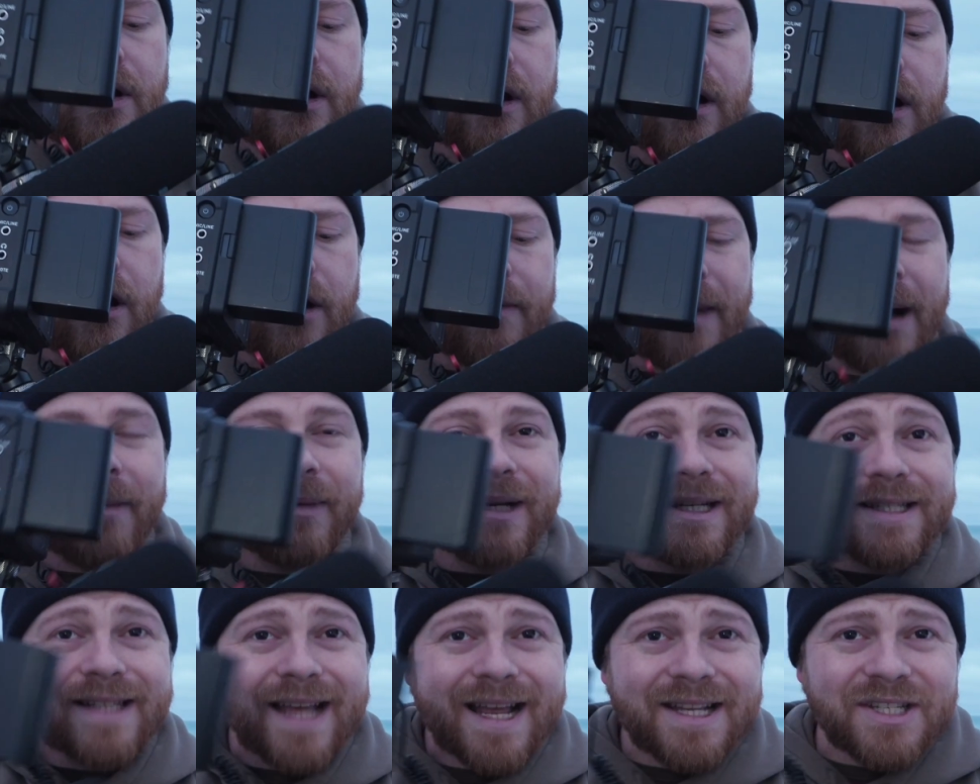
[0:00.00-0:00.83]
I'm going
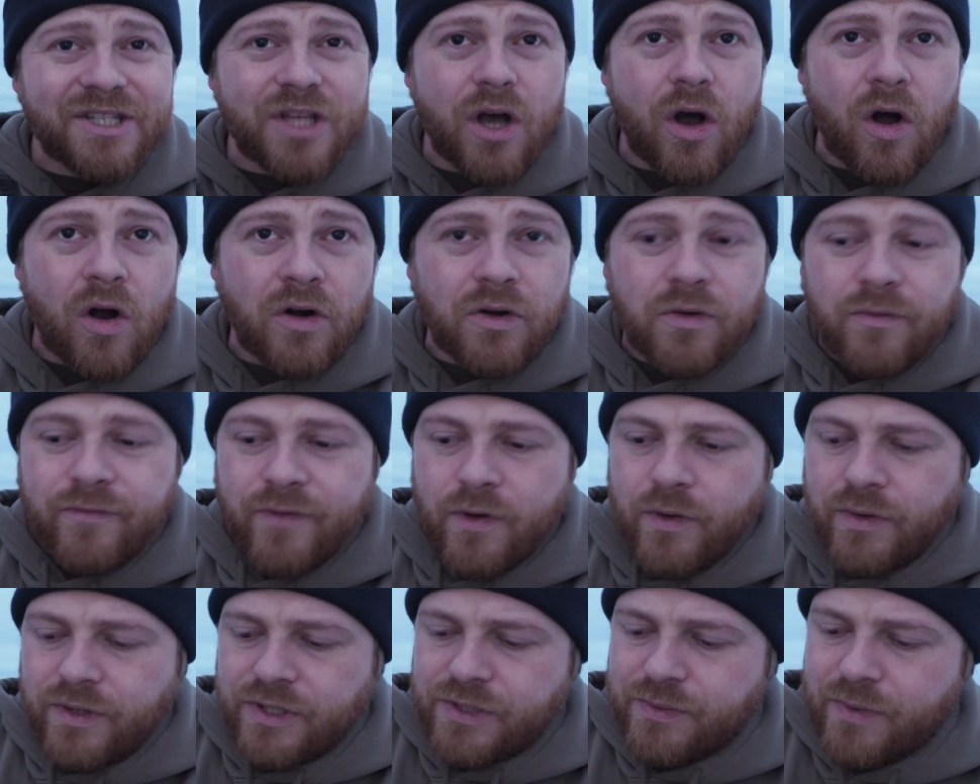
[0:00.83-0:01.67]
to test the
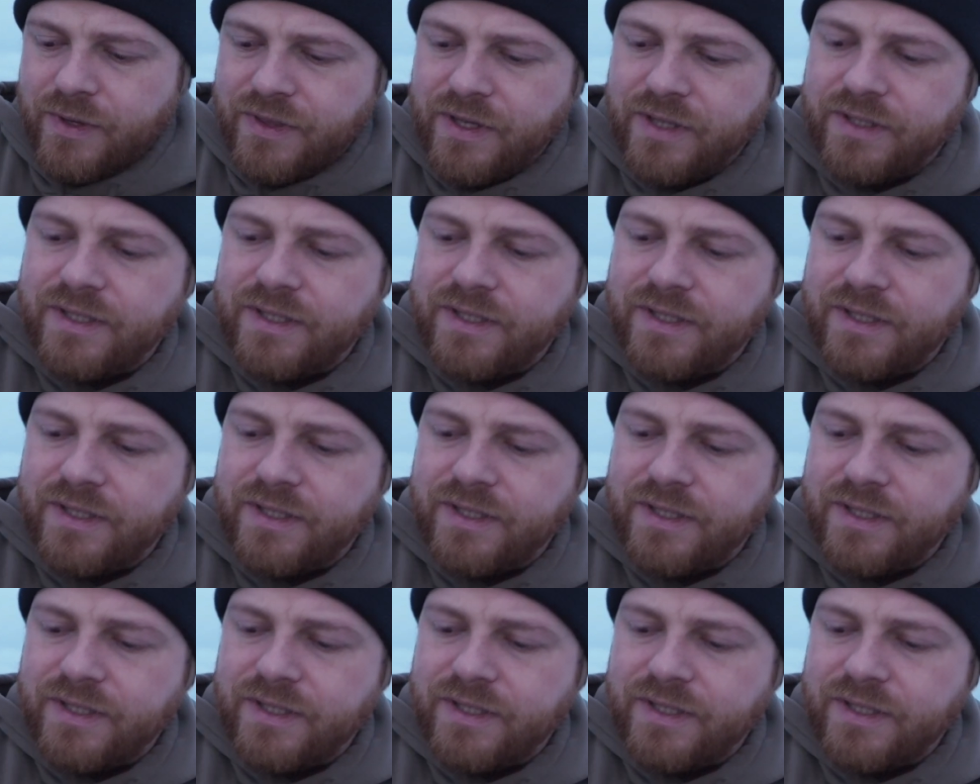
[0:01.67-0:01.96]
autofocus with it